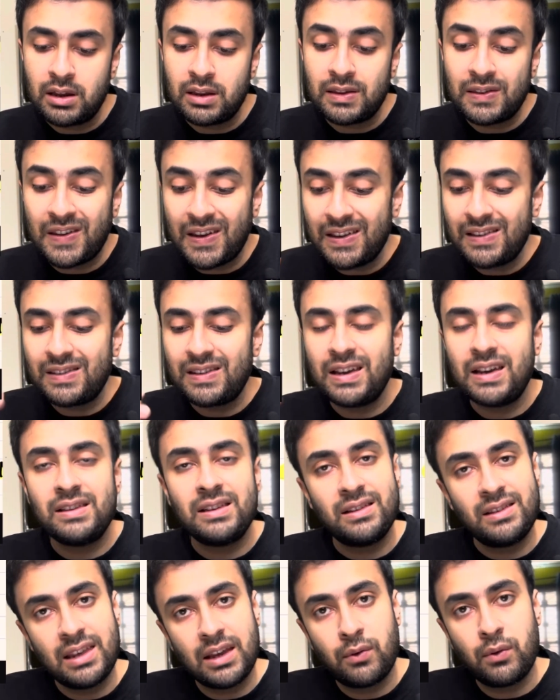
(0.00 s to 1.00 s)
This is
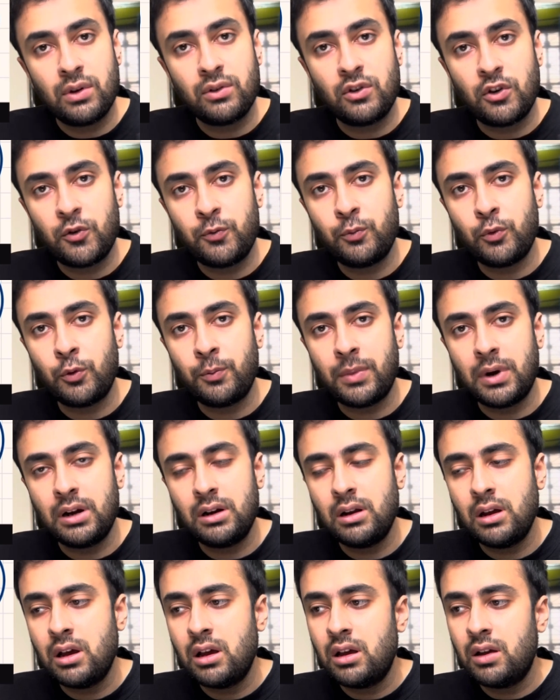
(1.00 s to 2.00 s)
a sequence of
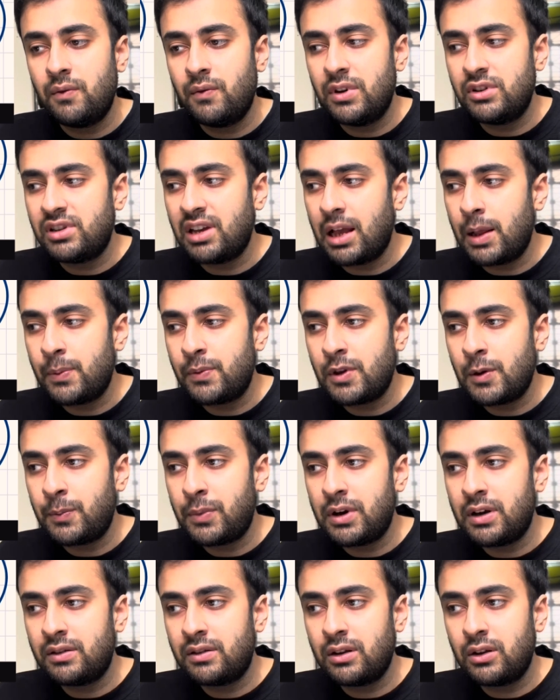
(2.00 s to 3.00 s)
movement which helps the
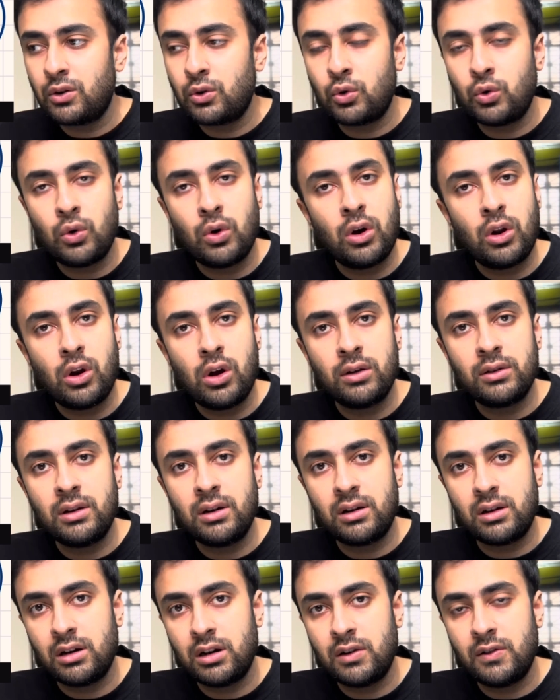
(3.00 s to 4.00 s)
person go along
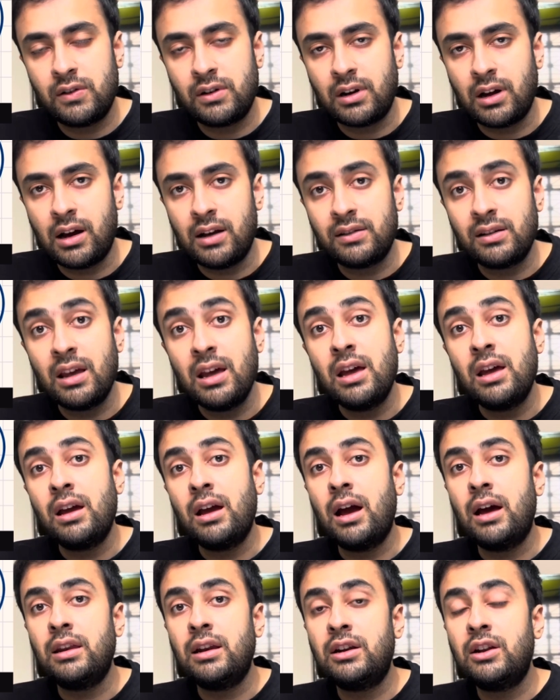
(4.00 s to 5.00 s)
the curved task,
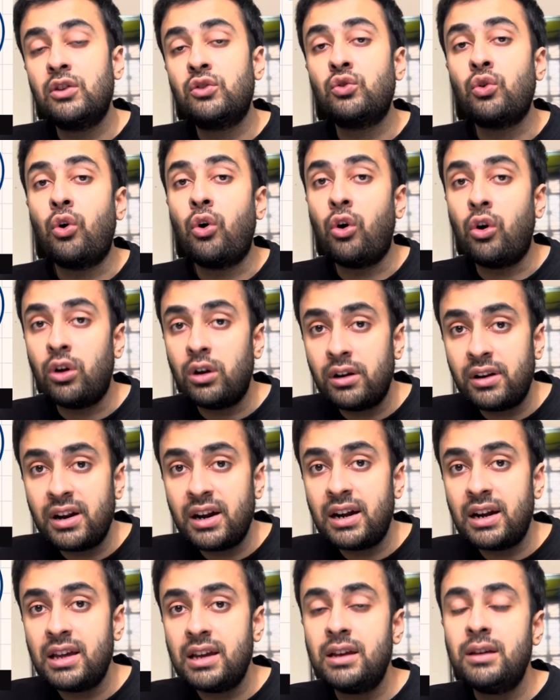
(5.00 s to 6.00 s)
and it is
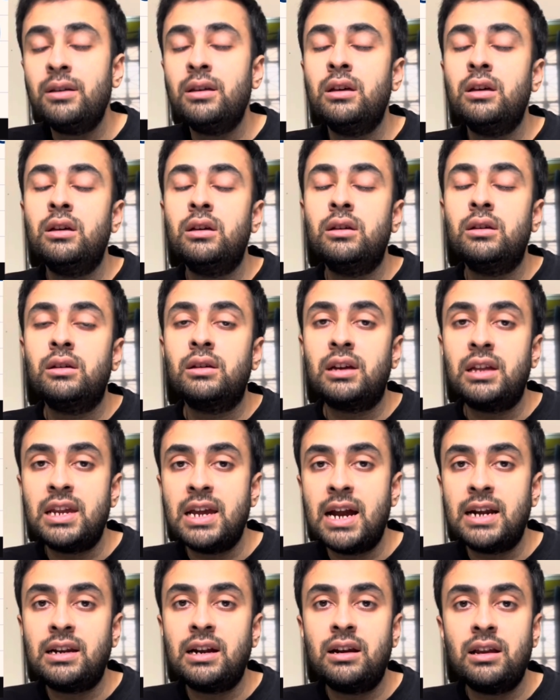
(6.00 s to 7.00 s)
already
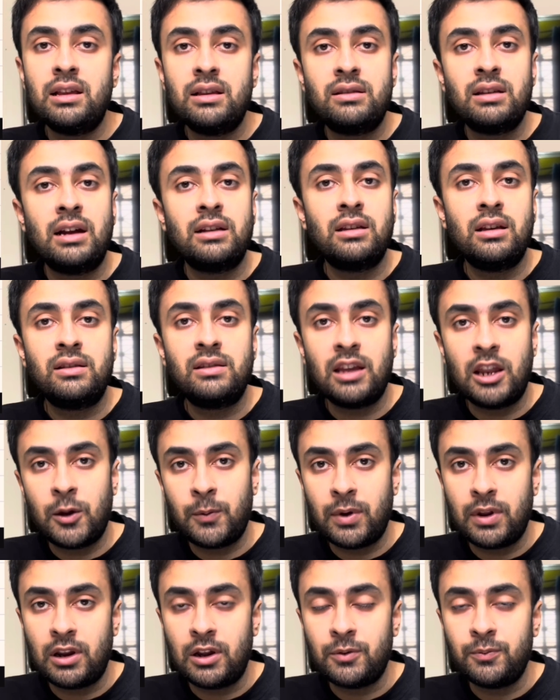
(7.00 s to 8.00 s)
created inside the
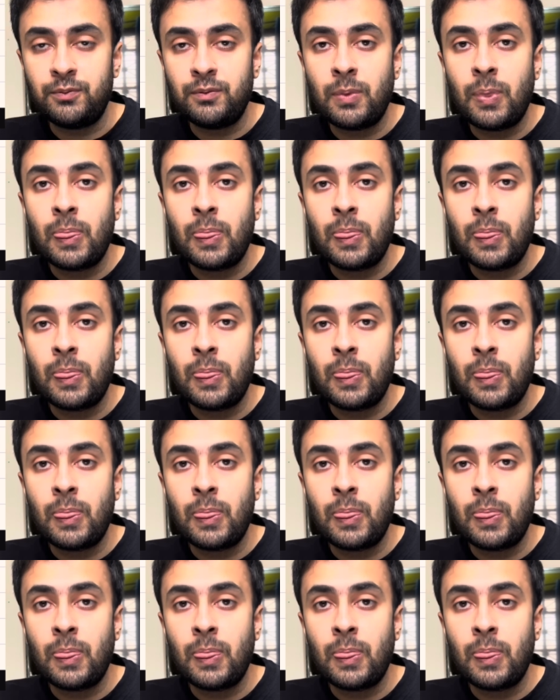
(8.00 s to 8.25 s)
cerebellum